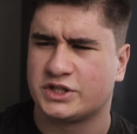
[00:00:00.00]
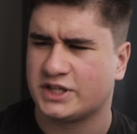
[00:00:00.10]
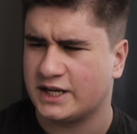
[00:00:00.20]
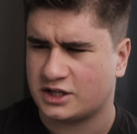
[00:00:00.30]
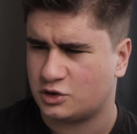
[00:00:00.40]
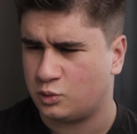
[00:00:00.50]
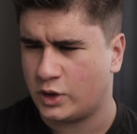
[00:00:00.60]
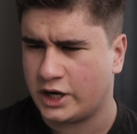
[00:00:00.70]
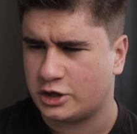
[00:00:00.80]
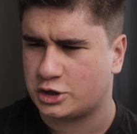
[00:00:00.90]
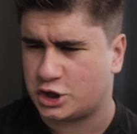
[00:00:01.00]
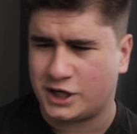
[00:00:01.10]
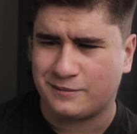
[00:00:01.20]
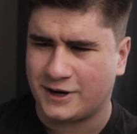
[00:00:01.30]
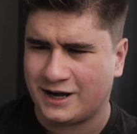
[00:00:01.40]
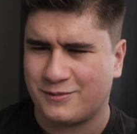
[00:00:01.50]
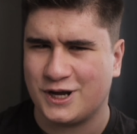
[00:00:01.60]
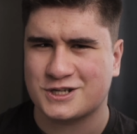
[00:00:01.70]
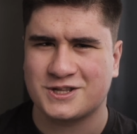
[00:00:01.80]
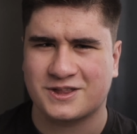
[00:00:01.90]
was like this weird, cheap
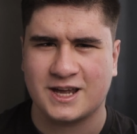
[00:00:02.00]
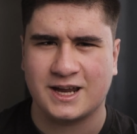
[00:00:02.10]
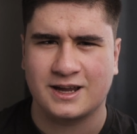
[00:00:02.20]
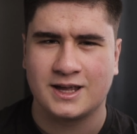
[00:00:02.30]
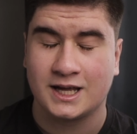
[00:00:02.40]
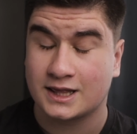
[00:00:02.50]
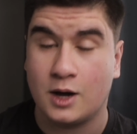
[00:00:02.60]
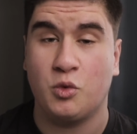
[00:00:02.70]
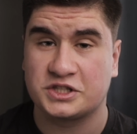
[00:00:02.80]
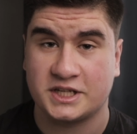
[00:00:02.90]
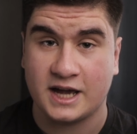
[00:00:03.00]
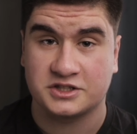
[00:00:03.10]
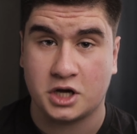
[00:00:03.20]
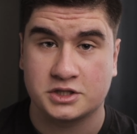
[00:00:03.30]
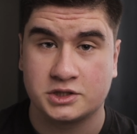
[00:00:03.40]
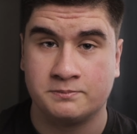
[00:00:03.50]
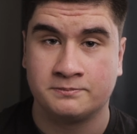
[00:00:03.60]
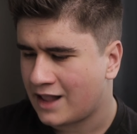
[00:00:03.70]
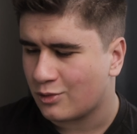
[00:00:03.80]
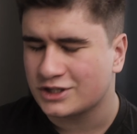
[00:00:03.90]
animation thing that wasn't as awesome.
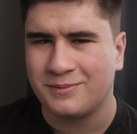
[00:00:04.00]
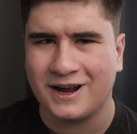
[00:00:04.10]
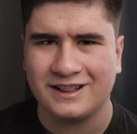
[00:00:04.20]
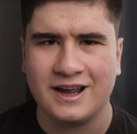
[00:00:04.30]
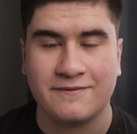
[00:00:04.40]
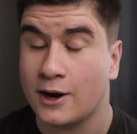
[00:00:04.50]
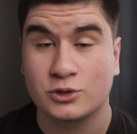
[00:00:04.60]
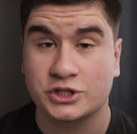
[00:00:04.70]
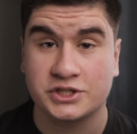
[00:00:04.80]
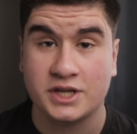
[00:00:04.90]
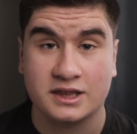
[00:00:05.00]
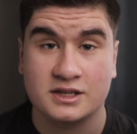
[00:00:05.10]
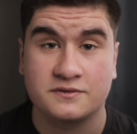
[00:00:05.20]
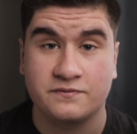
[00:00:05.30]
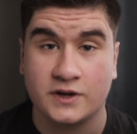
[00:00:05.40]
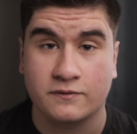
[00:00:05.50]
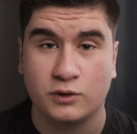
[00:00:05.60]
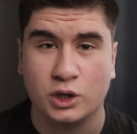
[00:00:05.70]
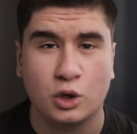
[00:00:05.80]
And that was my life. I was just like this fearful